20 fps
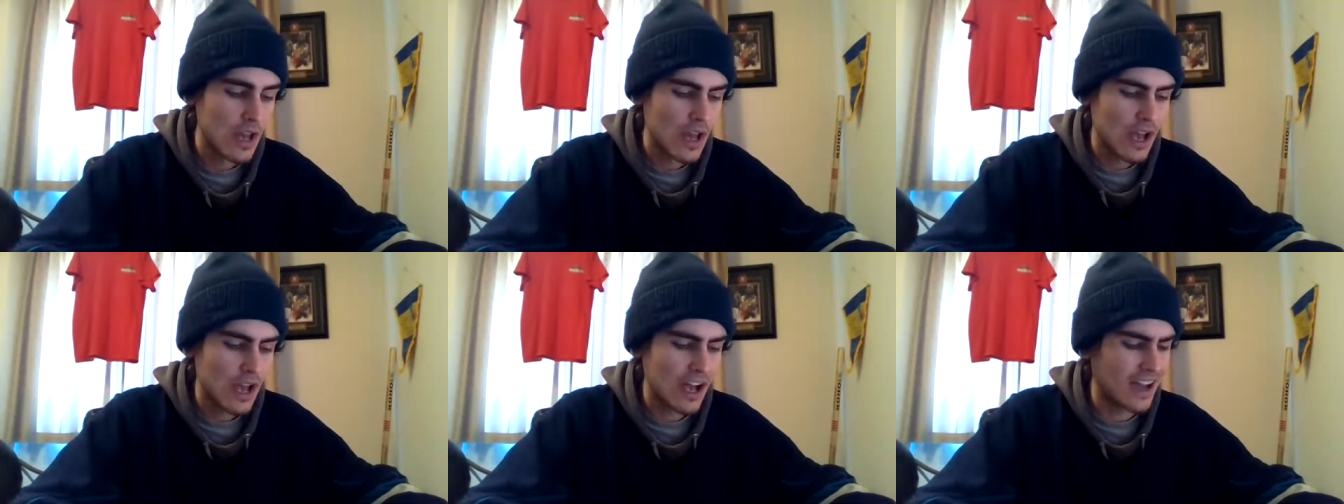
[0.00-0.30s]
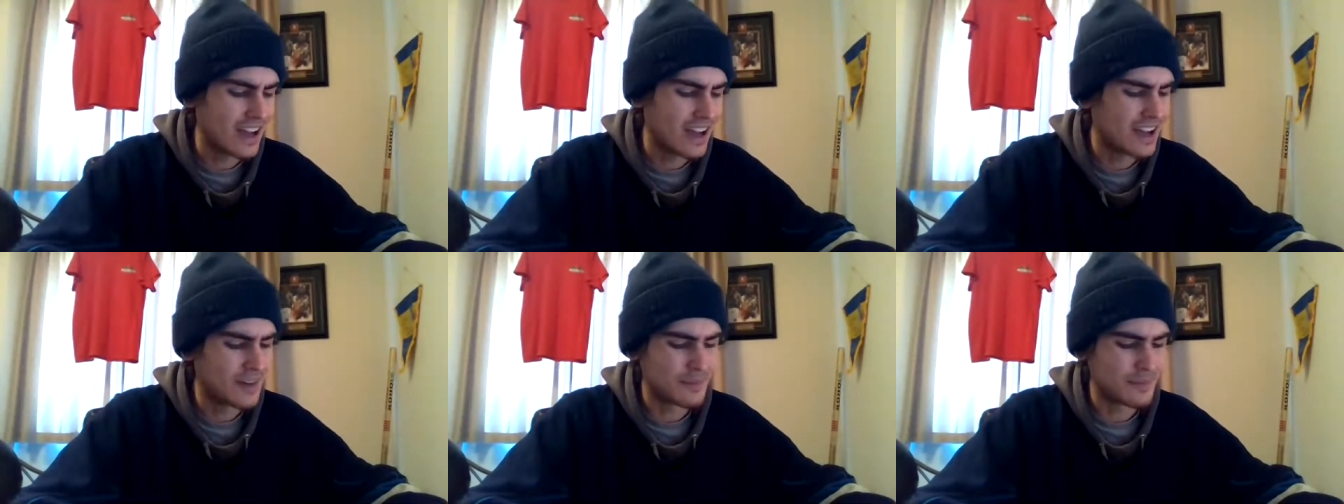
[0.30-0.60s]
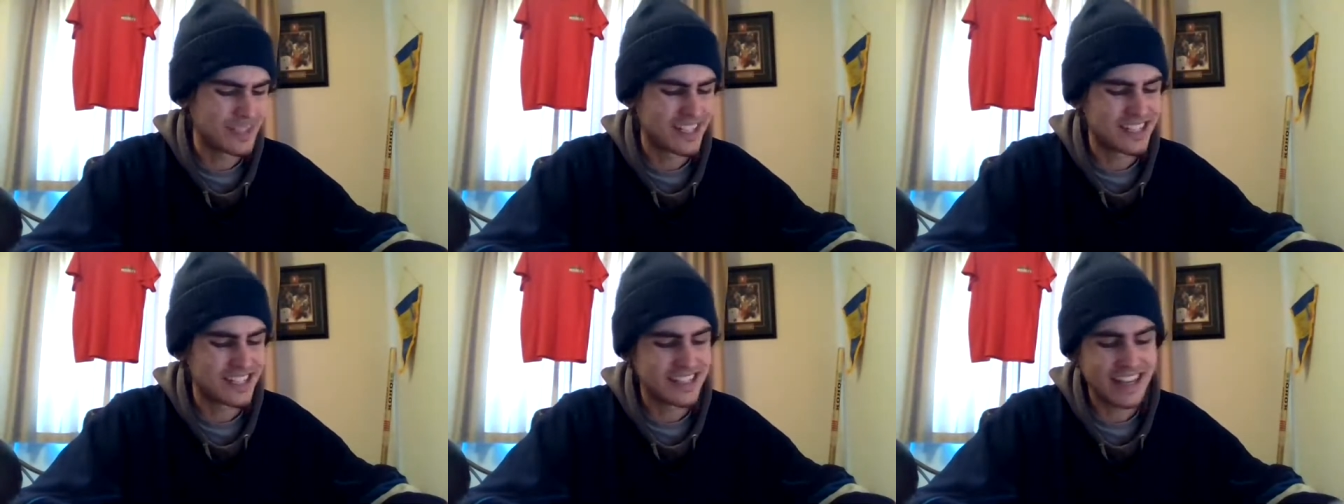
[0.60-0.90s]

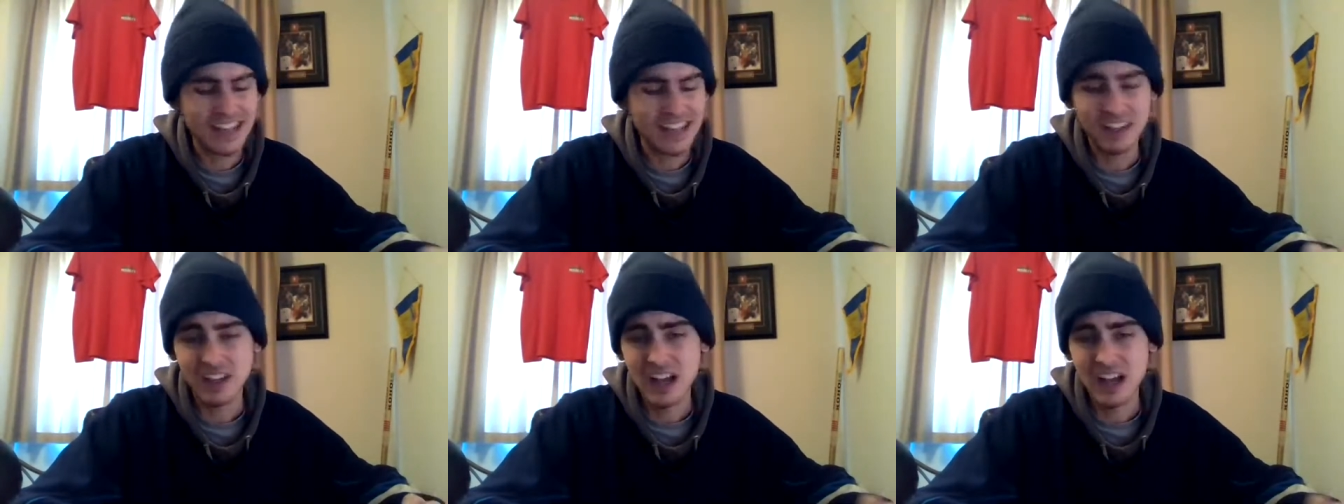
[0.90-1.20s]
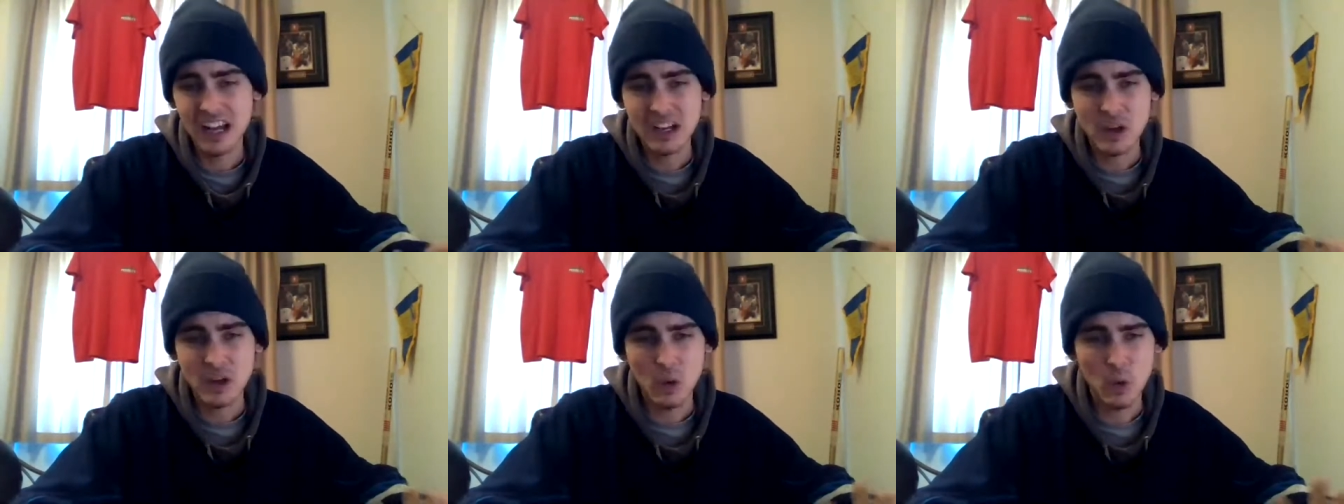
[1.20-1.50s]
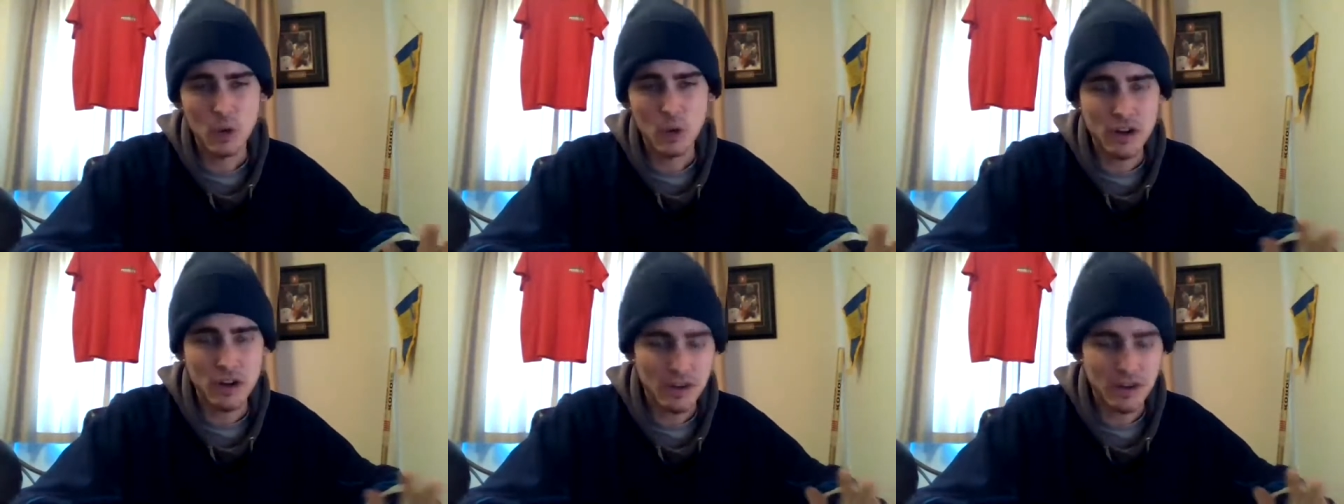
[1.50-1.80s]
Stalock
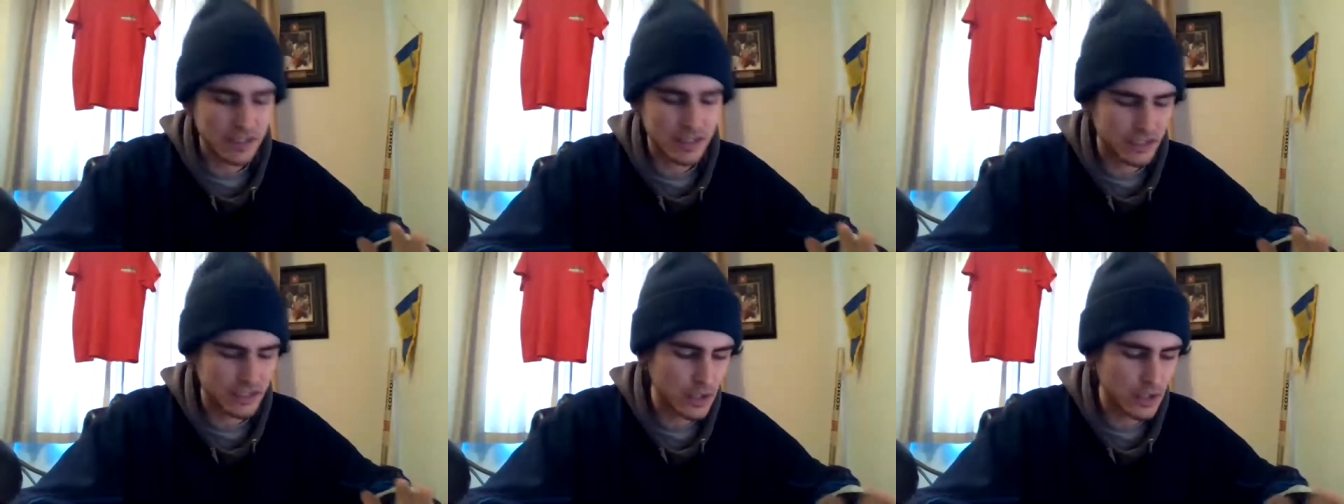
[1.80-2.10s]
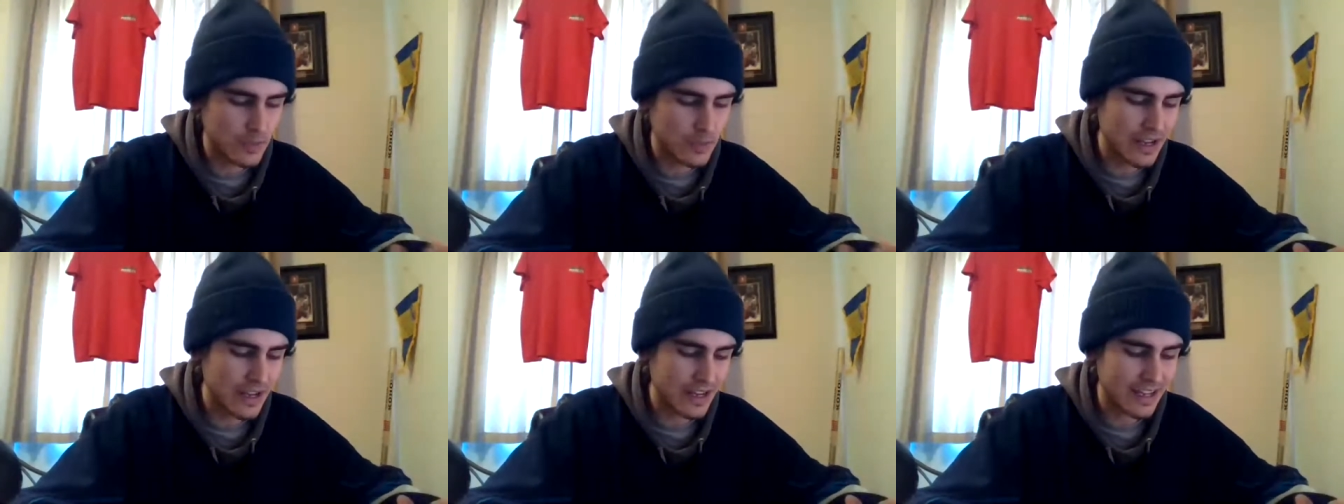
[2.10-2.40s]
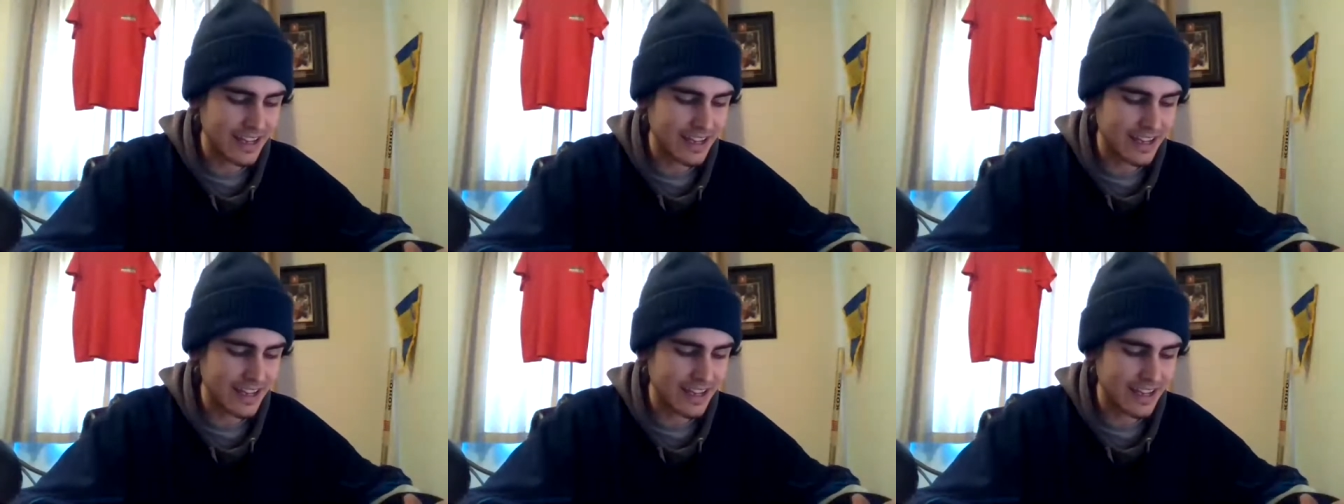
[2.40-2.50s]
or Dubnyk.